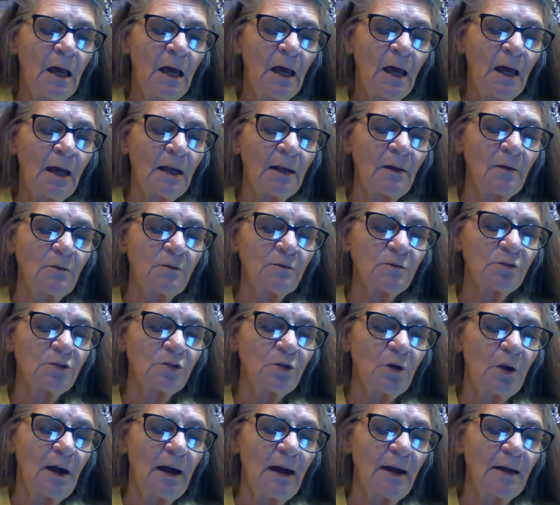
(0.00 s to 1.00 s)
I don't
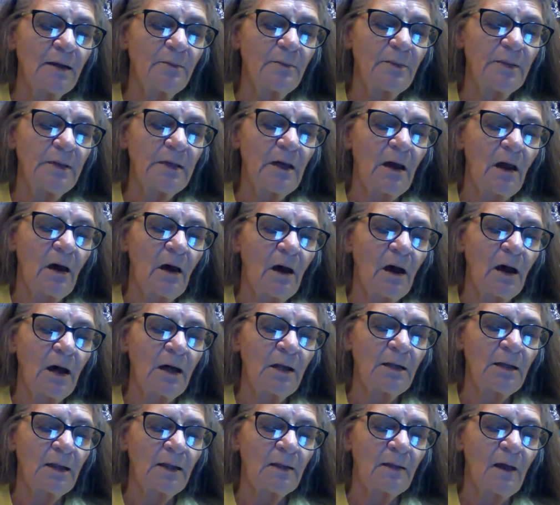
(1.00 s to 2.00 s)
try to be
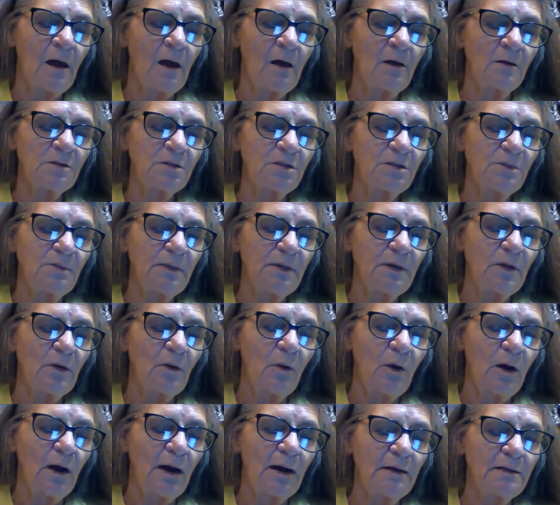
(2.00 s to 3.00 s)
odd. I long to be
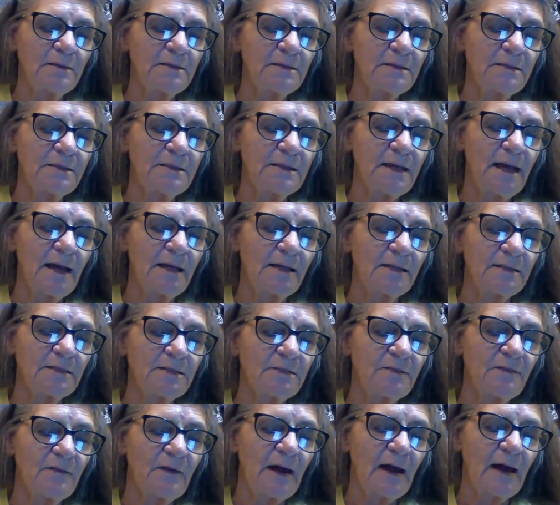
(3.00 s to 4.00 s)
quiet and
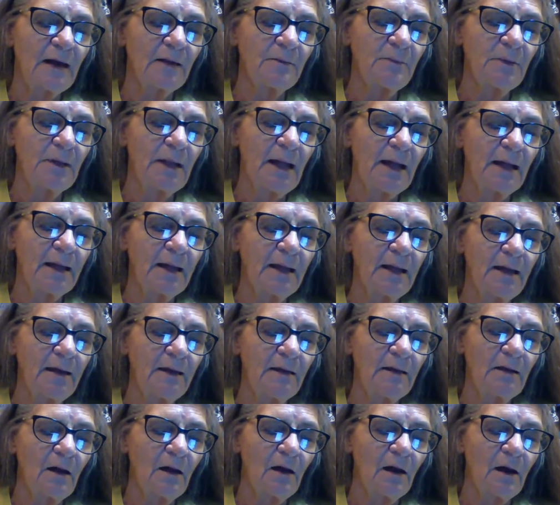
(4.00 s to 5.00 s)
satisfied, but I
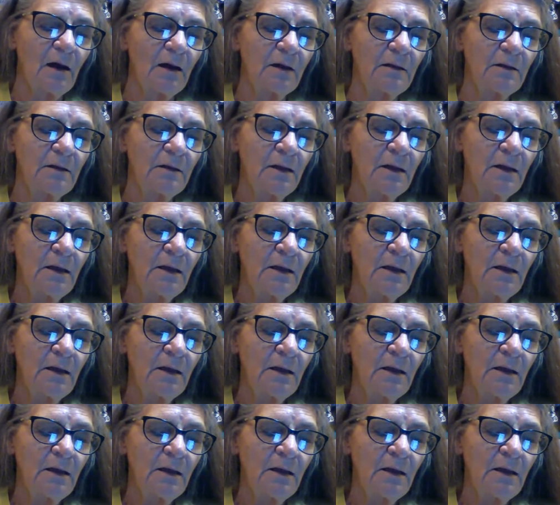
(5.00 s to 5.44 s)
cannot.